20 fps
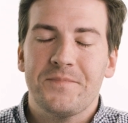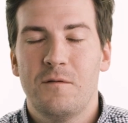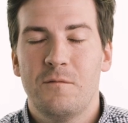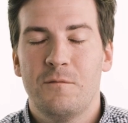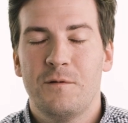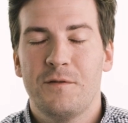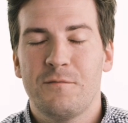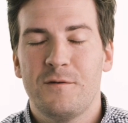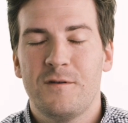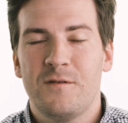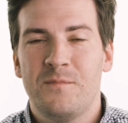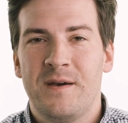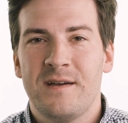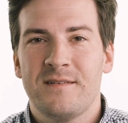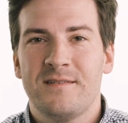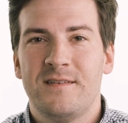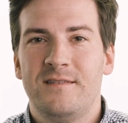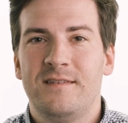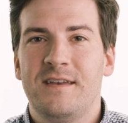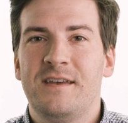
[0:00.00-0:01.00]
With
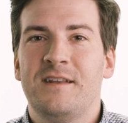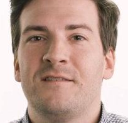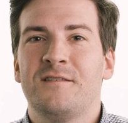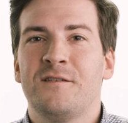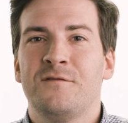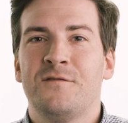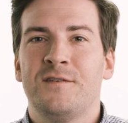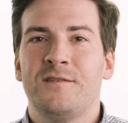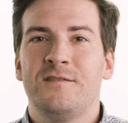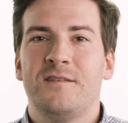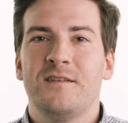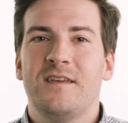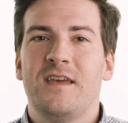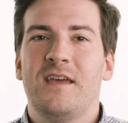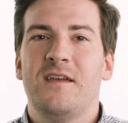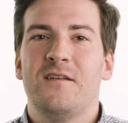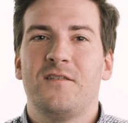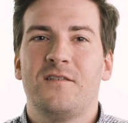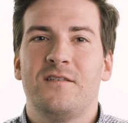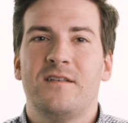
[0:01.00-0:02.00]
respect to data
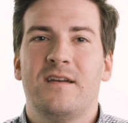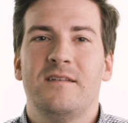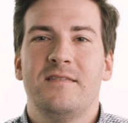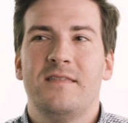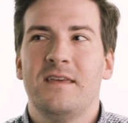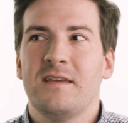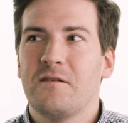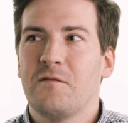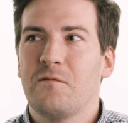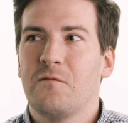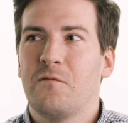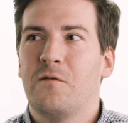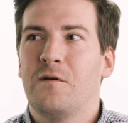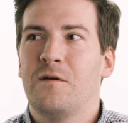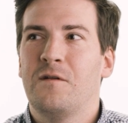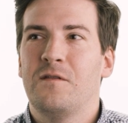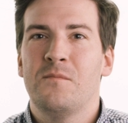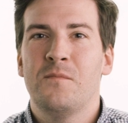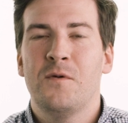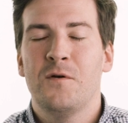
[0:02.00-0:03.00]
sophistication, I think
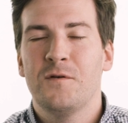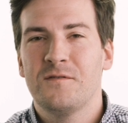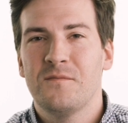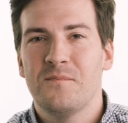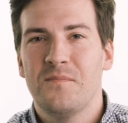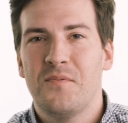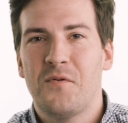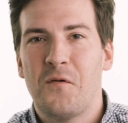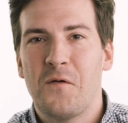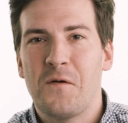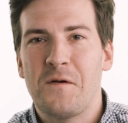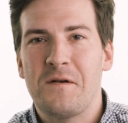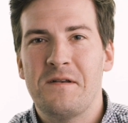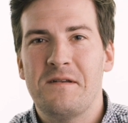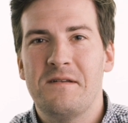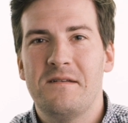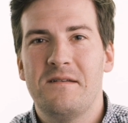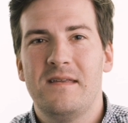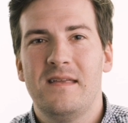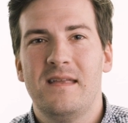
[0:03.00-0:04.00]
one of the most
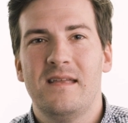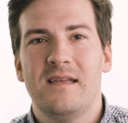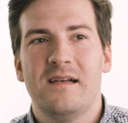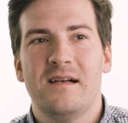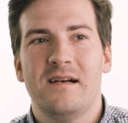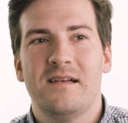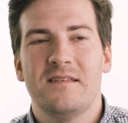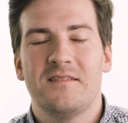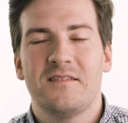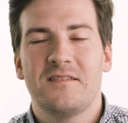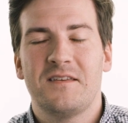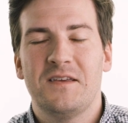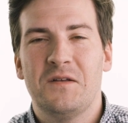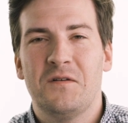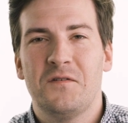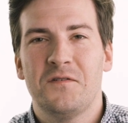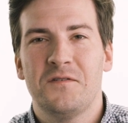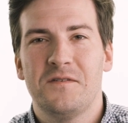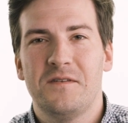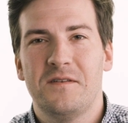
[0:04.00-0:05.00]
important
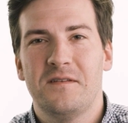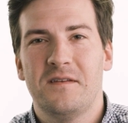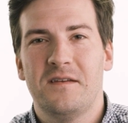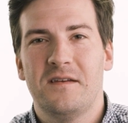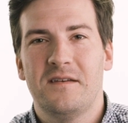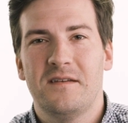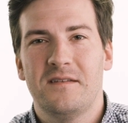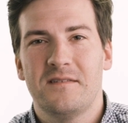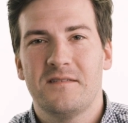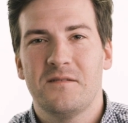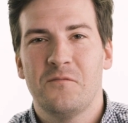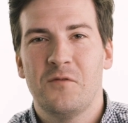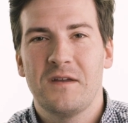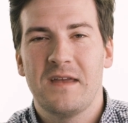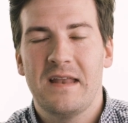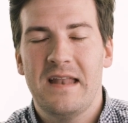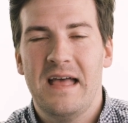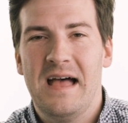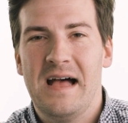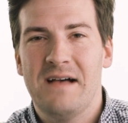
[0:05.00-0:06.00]
skills someone
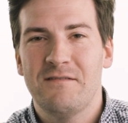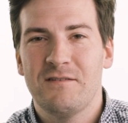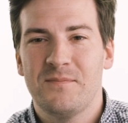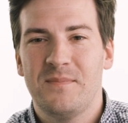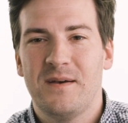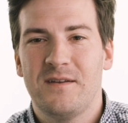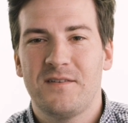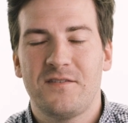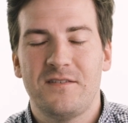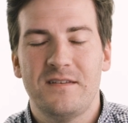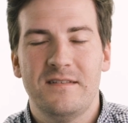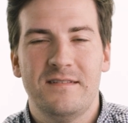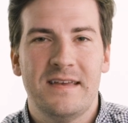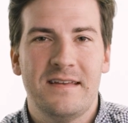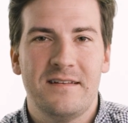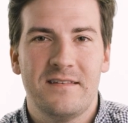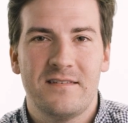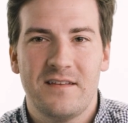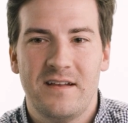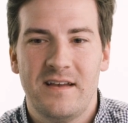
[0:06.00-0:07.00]
can have, especially in
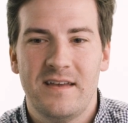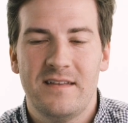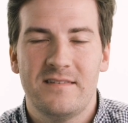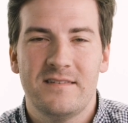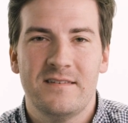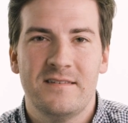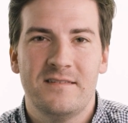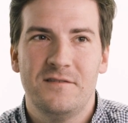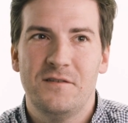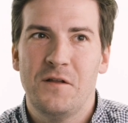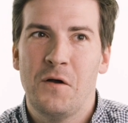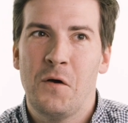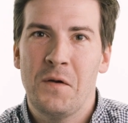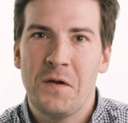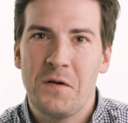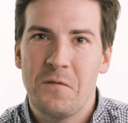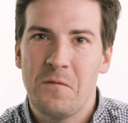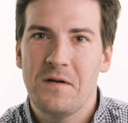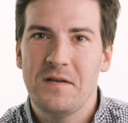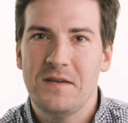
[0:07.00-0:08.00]
data science, is
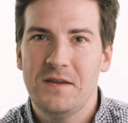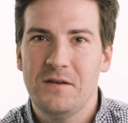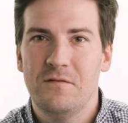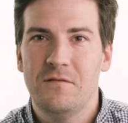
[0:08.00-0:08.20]
knowing what you